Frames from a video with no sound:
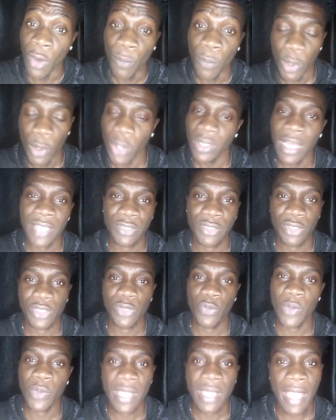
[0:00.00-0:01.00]
but that's just the
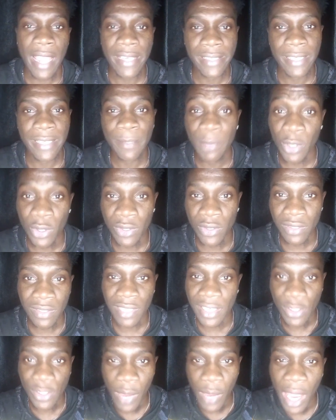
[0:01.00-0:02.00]
way I see it, because
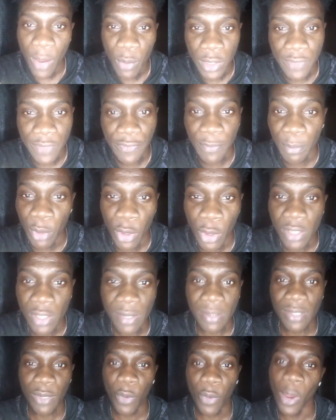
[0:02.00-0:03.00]
there's a way I watch football is
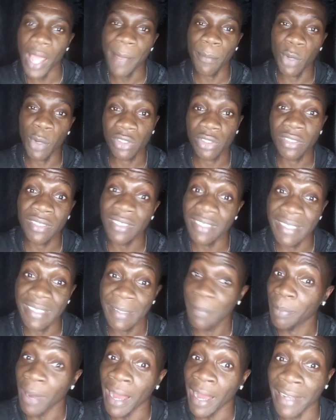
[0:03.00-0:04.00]
quite much
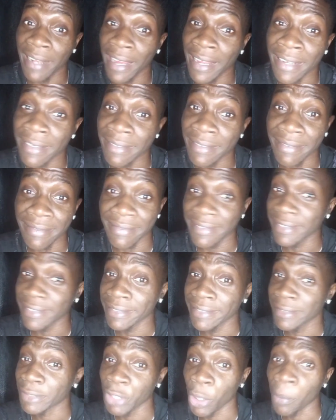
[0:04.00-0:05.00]
deeper than
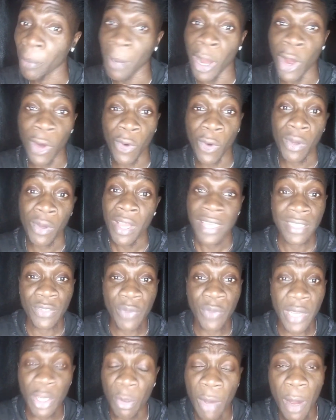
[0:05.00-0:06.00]
the
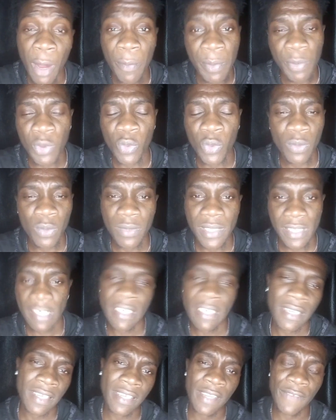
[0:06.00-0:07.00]
way normal people see
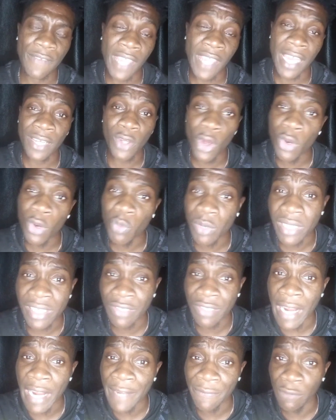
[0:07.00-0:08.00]
it. If he had gone with his
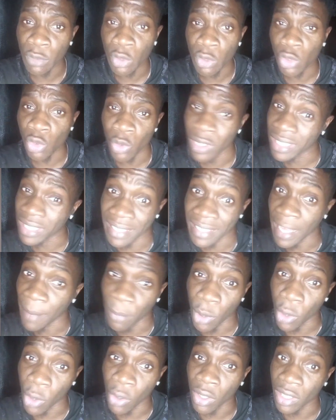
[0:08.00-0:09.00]
right foot to hit that
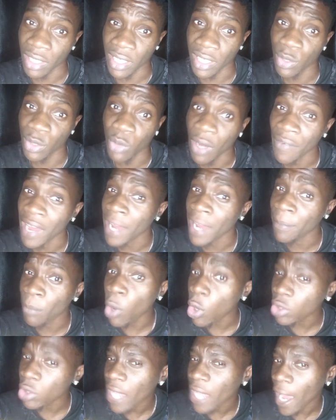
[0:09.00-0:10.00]
ball, he would have had
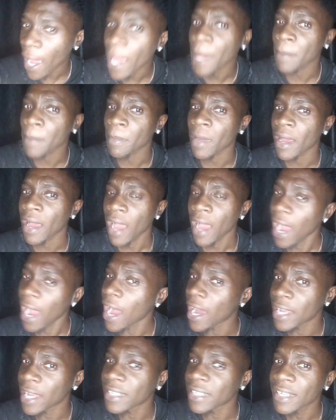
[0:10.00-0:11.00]
more time,
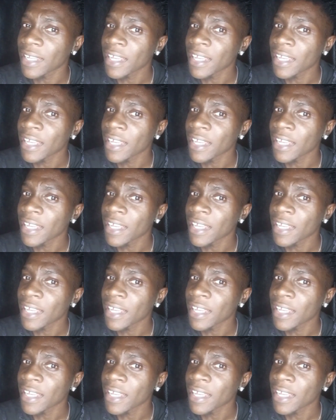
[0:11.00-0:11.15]
and